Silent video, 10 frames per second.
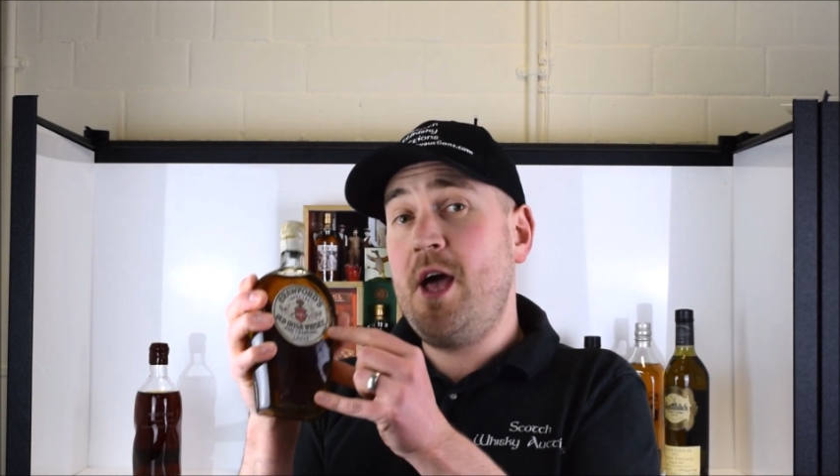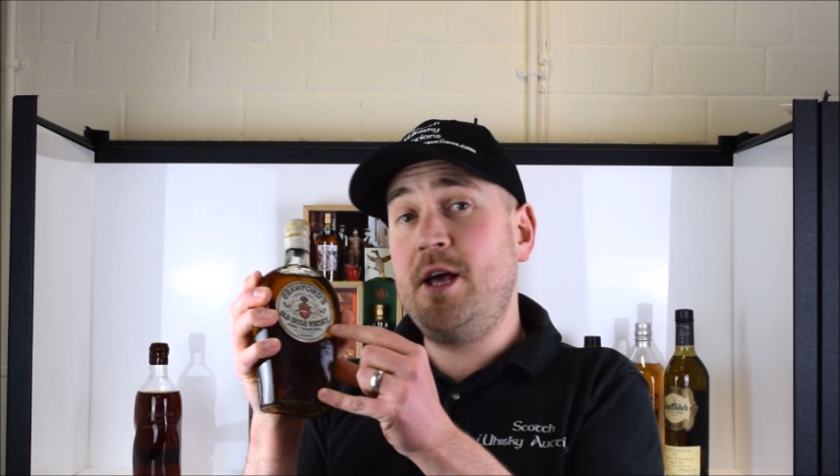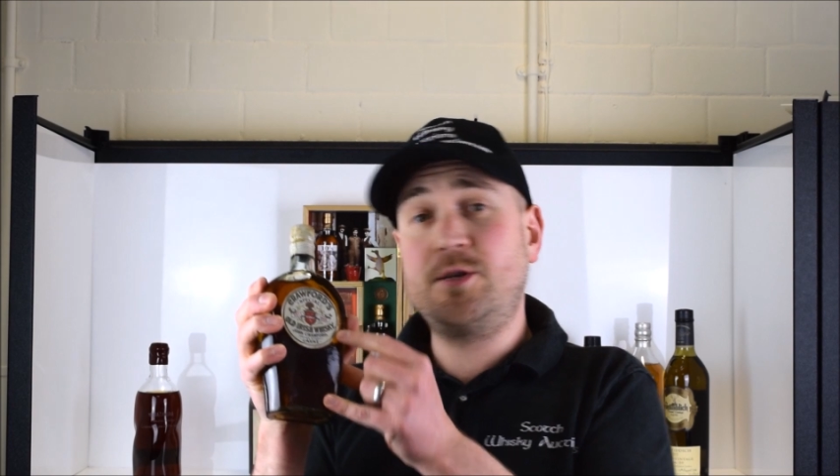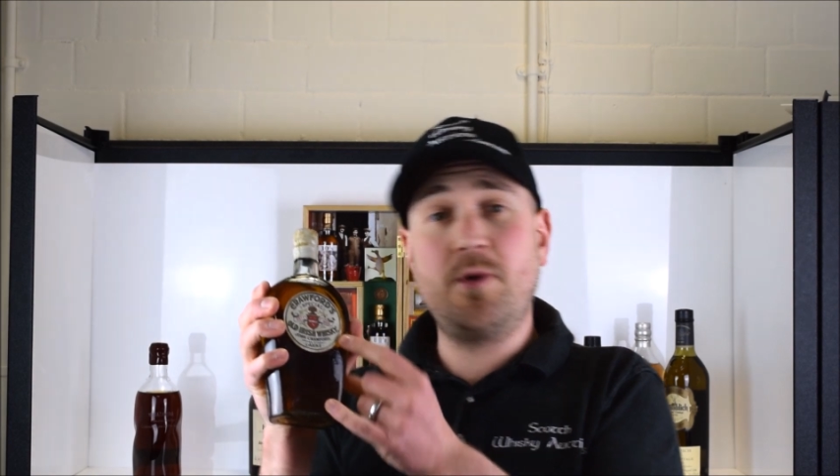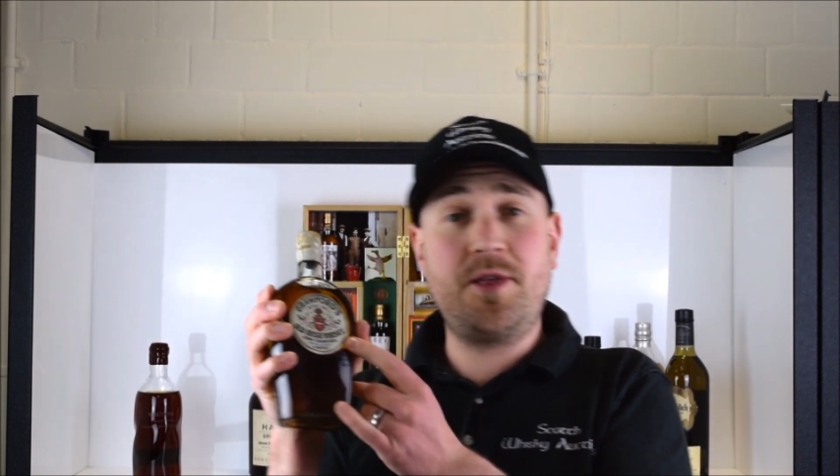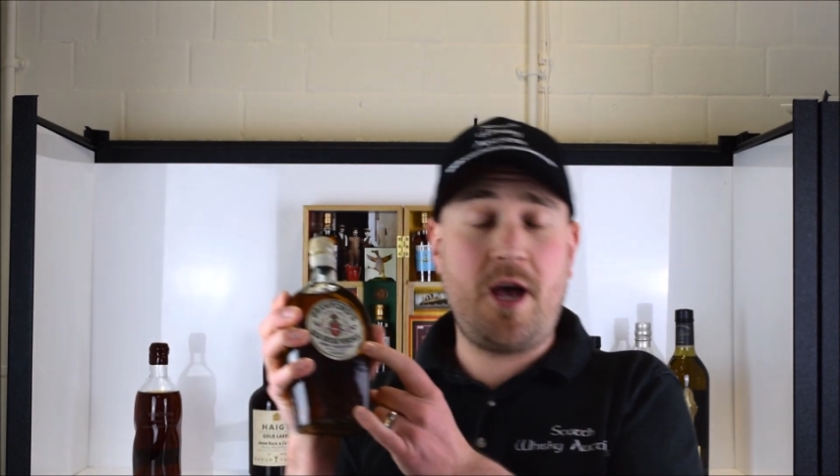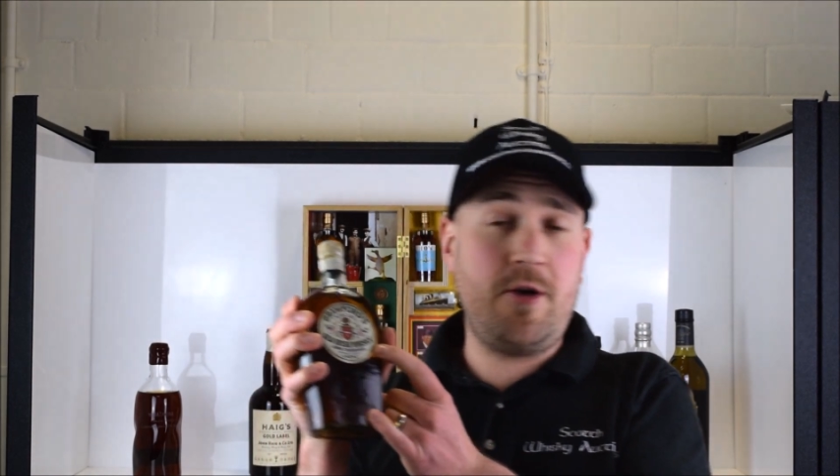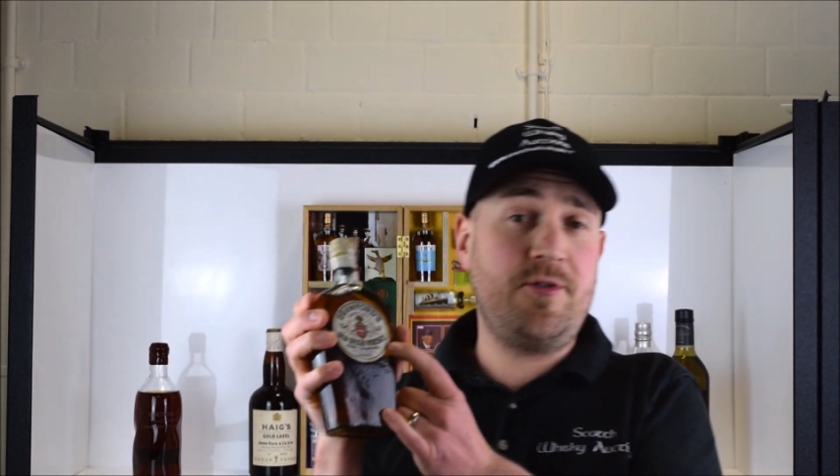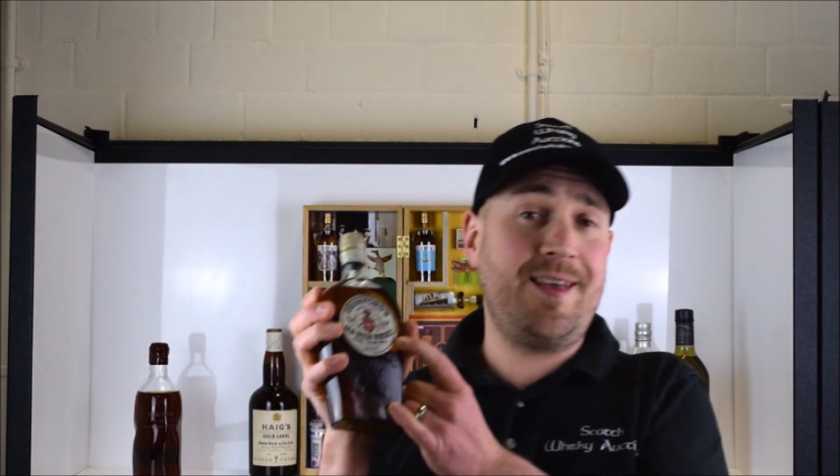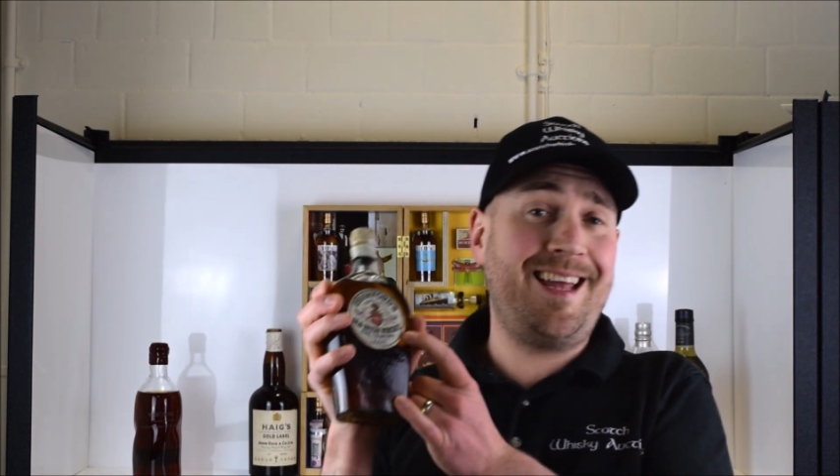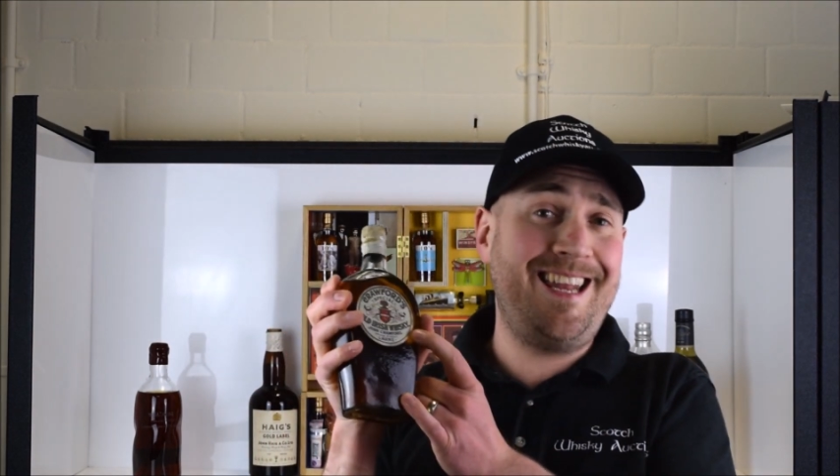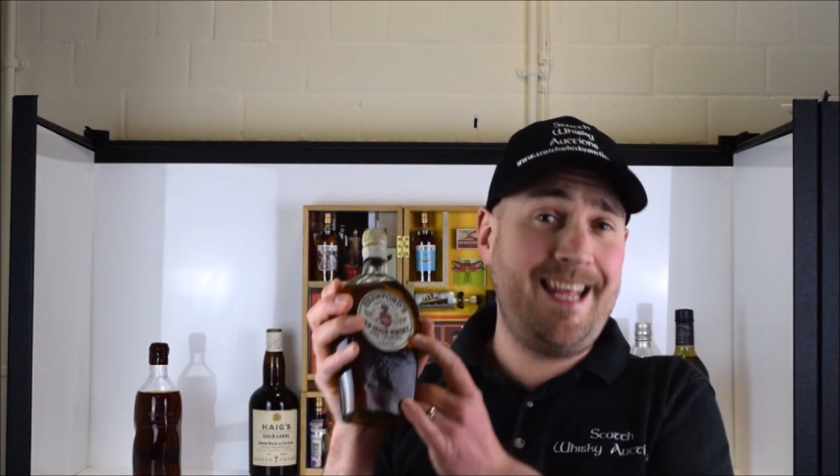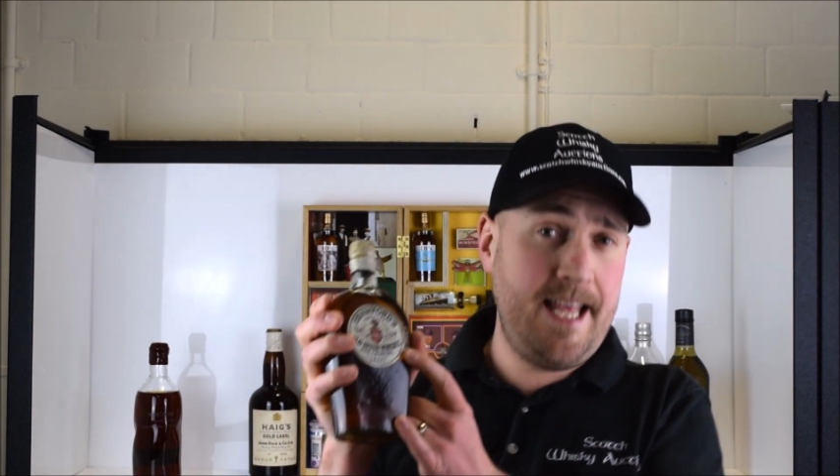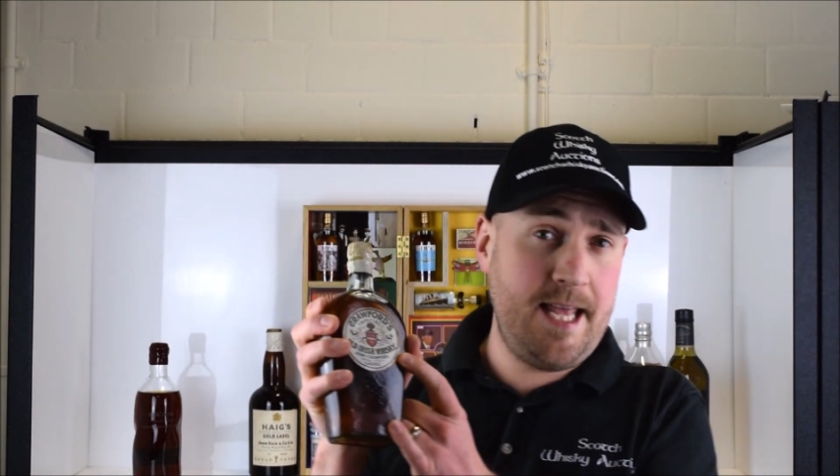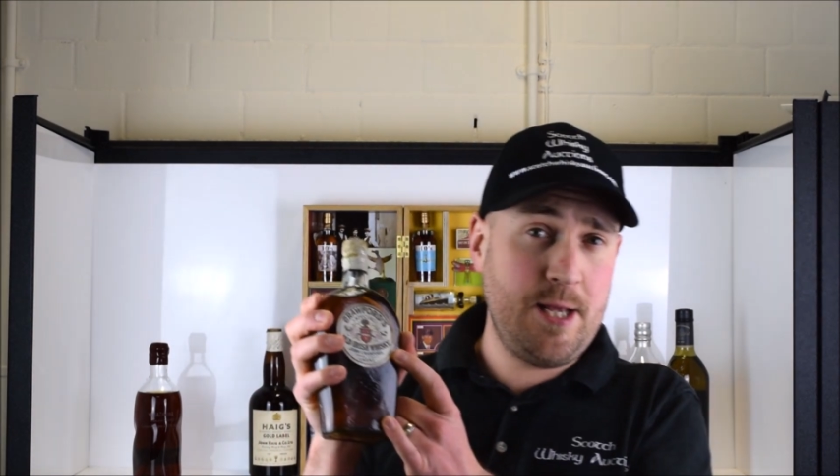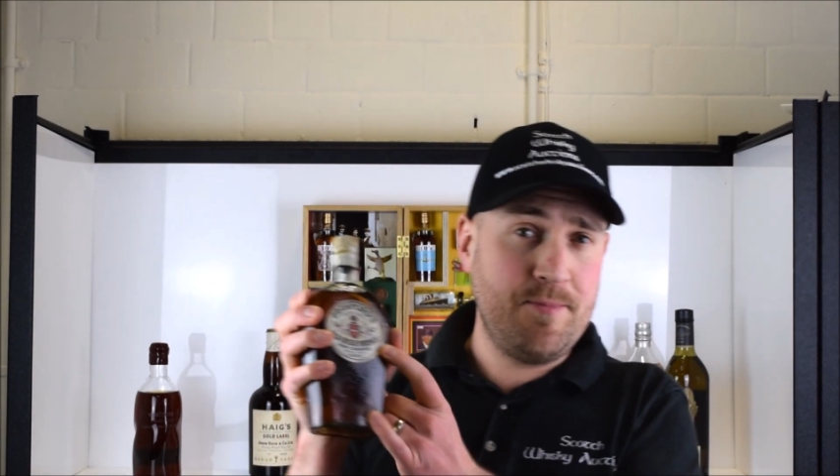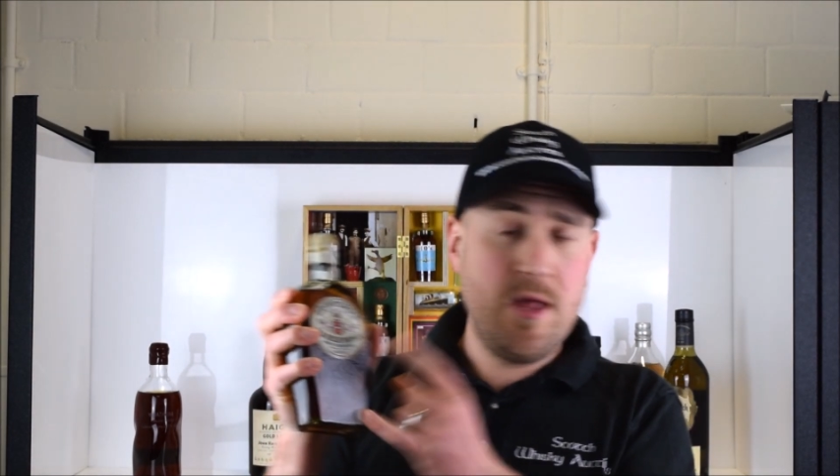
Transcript: is without an E,